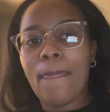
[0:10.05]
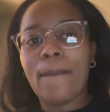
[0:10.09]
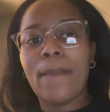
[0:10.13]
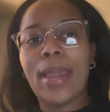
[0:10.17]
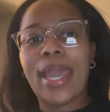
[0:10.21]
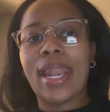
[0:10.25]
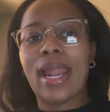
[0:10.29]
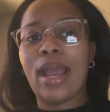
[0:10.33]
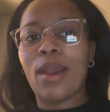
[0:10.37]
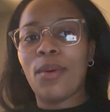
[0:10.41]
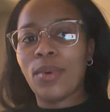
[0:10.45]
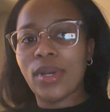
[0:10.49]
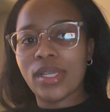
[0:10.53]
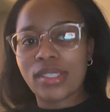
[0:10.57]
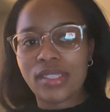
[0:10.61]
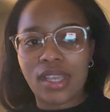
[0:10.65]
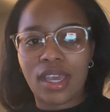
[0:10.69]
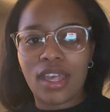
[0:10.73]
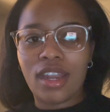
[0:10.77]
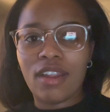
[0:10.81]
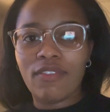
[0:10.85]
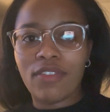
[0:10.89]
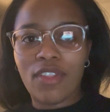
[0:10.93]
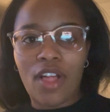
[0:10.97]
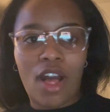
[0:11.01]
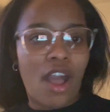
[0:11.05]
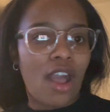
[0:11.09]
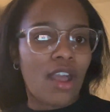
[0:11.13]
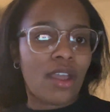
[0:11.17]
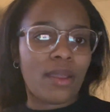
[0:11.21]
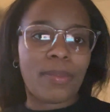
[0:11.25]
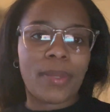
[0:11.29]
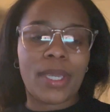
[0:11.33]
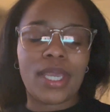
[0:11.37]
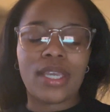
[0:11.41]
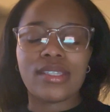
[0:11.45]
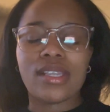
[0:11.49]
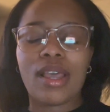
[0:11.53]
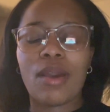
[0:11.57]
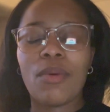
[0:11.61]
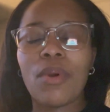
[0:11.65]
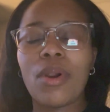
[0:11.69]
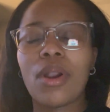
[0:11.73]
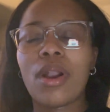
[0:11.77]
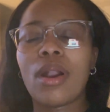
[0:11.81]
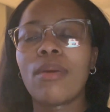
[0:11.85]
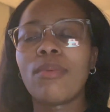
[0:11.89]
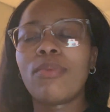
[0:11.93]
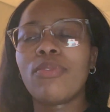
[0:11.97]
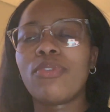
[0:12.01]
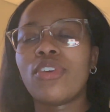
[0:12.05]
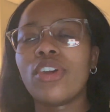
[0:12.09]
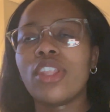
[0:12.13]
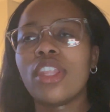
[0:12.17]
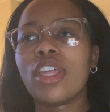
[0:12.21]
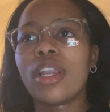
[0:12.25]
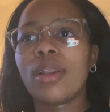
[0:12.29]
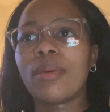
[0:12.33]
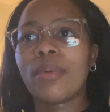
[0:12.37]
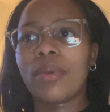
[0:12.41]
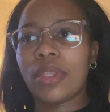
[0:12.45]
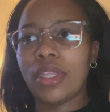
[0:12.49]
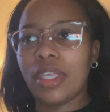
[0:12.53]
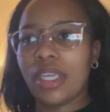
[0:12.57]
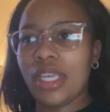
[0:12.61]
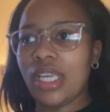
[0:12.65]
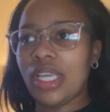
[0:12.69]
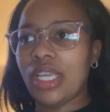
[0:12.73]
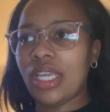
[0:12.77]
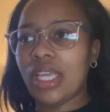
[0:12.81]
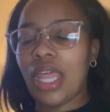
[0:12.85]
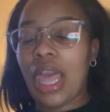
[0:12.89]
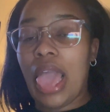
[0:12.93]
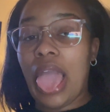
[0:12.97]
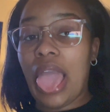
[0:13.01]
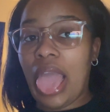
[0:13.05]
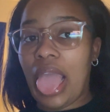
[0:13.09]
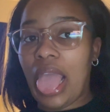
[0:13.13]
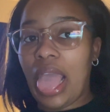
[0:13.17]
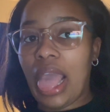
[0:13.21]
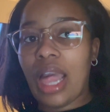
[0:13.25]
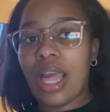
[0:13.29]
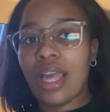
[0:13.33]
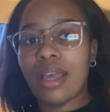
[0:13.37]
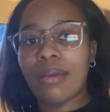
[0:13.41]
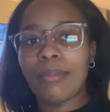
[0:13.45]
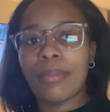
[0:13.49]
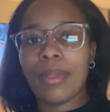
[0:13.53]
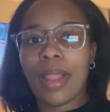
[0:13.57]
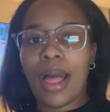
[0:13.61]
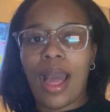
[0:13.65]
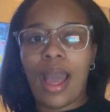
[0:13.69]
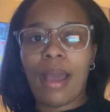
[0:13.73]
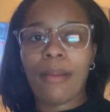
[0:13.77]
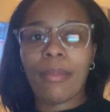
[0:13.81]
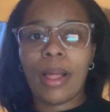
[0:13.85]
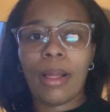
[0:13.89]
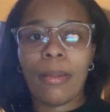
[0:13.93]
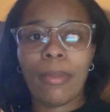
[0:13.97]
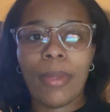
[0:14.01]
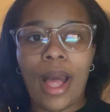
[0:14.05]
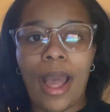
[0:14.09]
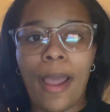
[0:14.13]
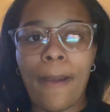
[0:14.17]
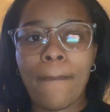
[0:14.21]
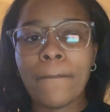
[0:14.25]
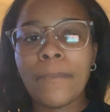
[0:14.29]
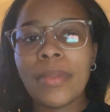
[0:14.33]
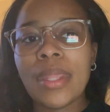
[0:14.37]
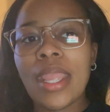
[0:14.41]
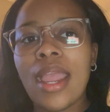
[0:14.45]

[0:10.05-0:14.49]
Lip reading: And I wasn't going to vlog because I woke up feeling really blah, blah, blah.